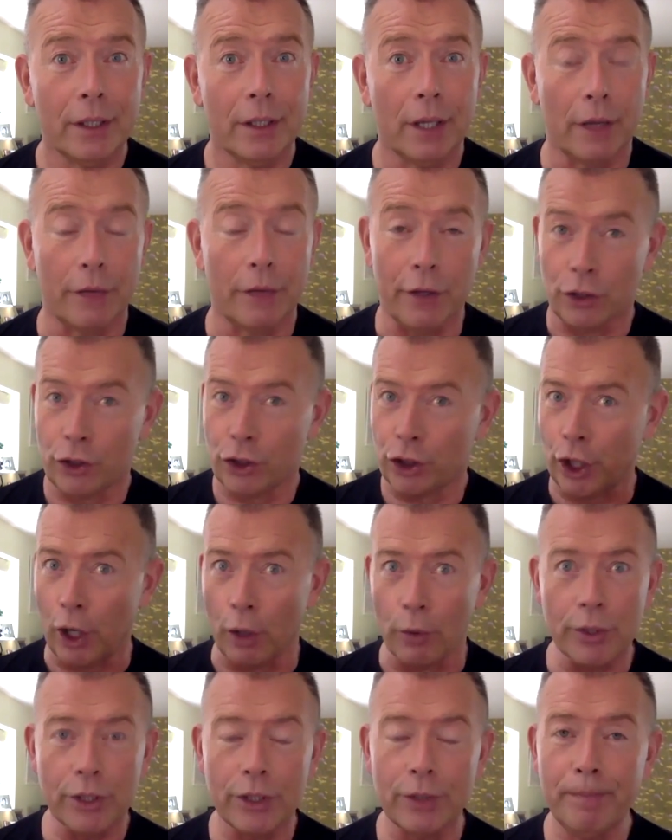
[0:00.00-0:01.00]
the
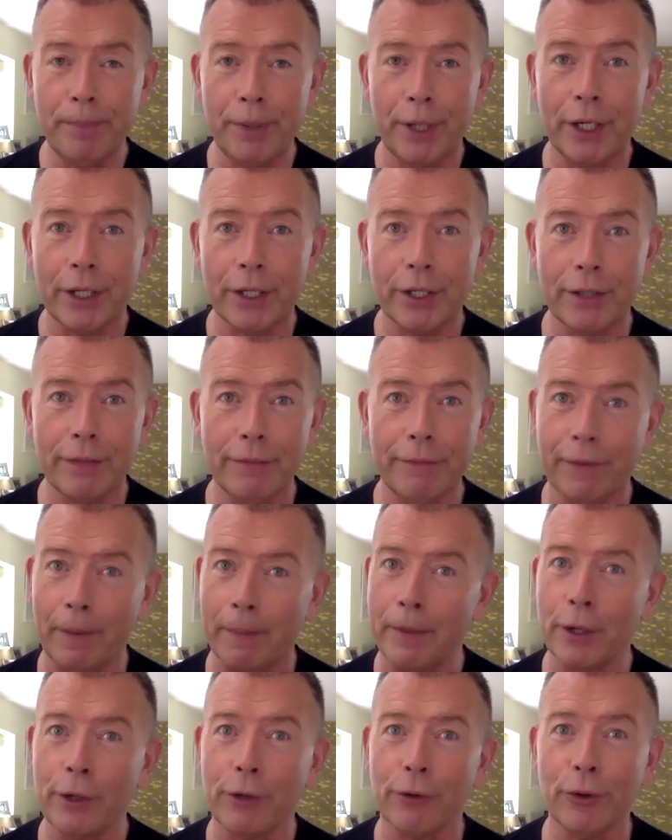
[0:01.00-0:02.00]
chosen person from
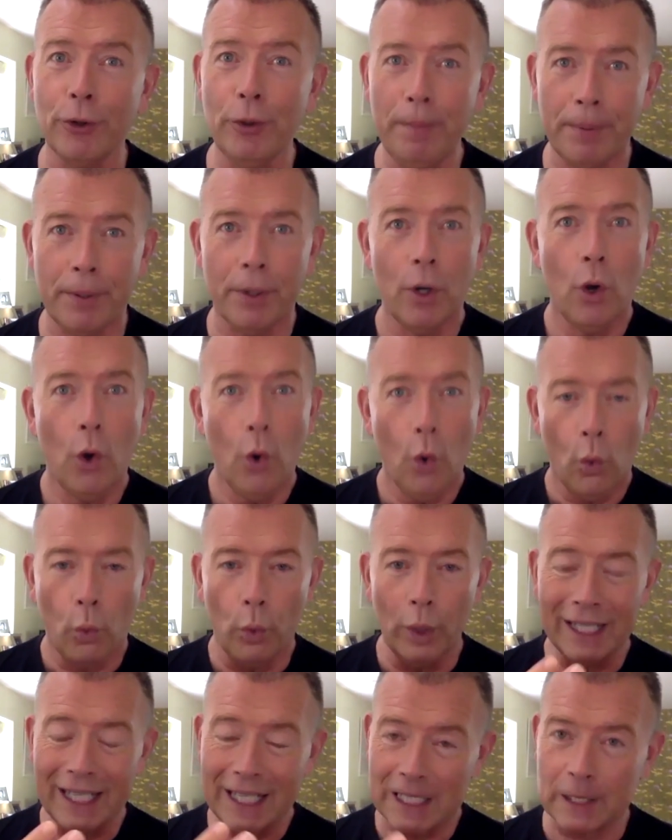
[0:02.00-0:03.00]
the group,
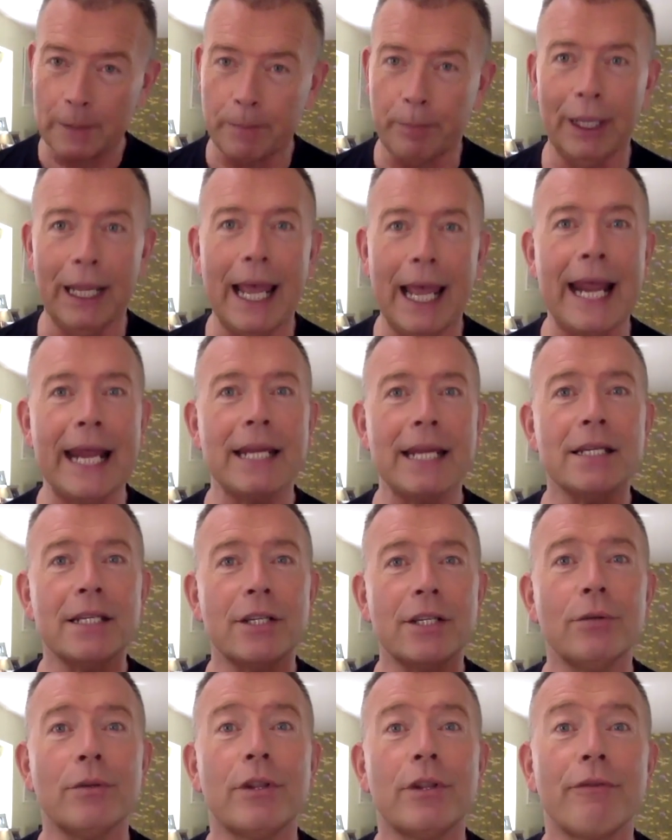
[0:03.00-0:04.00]
will explain
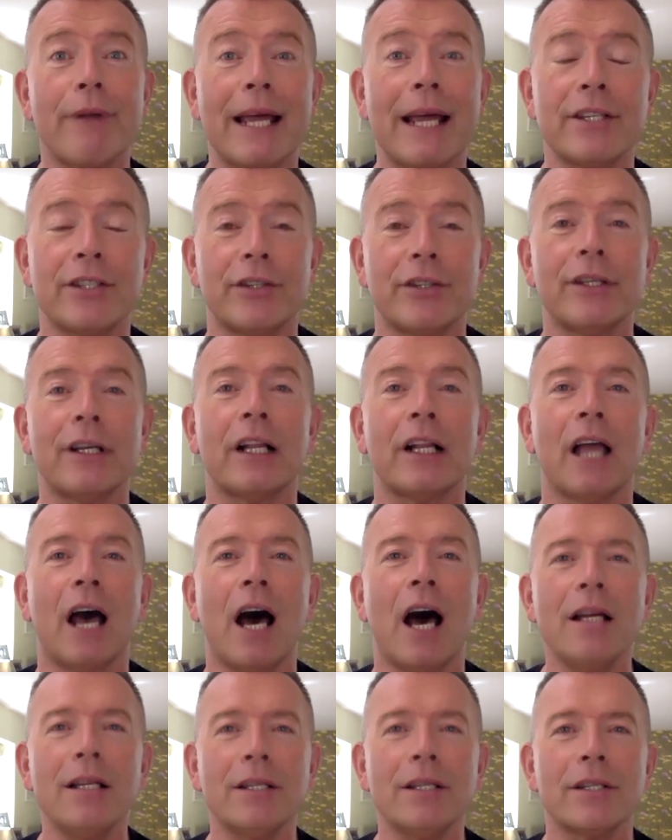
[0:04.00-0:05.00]
to the rest of the
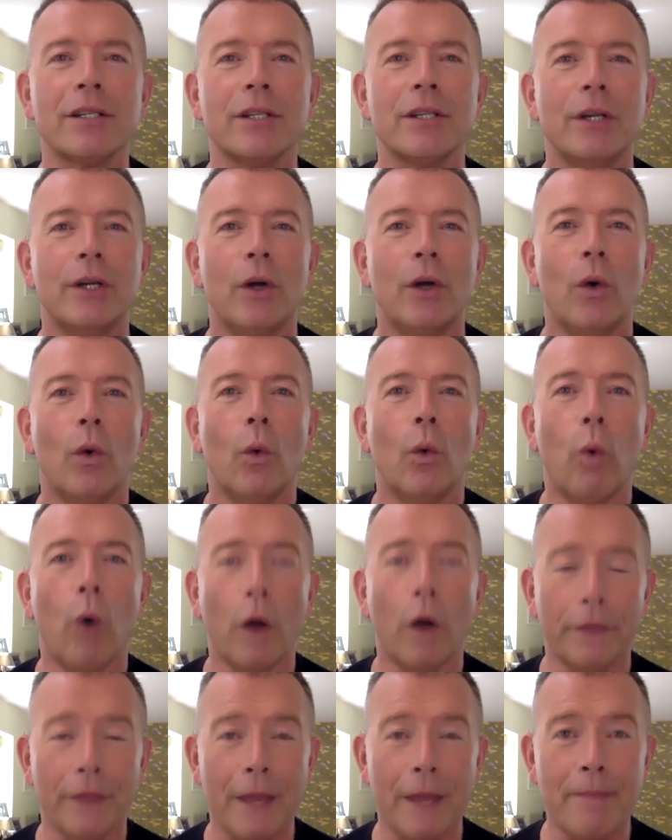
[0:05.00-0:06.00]
class
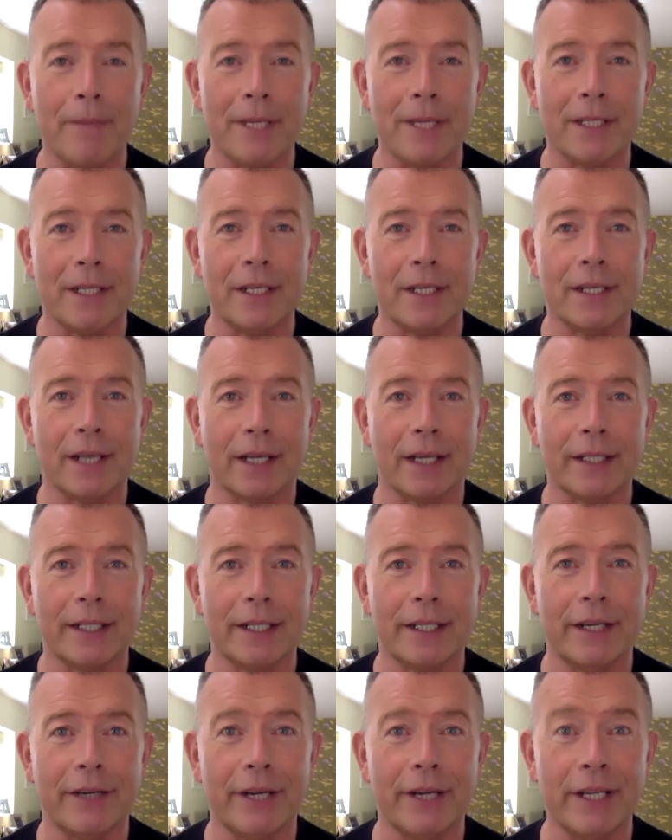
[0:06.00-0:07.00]
what their business
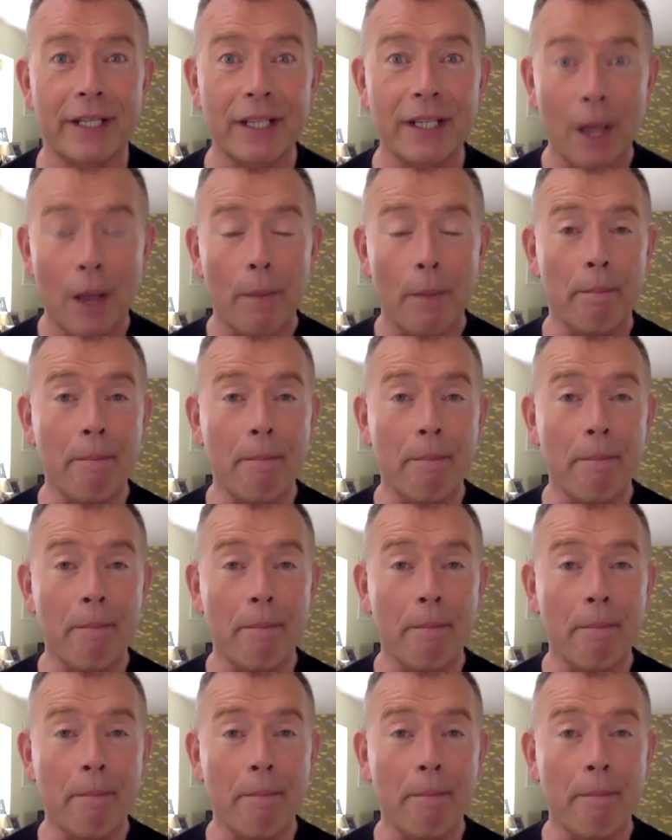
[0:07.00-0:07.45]
idea is.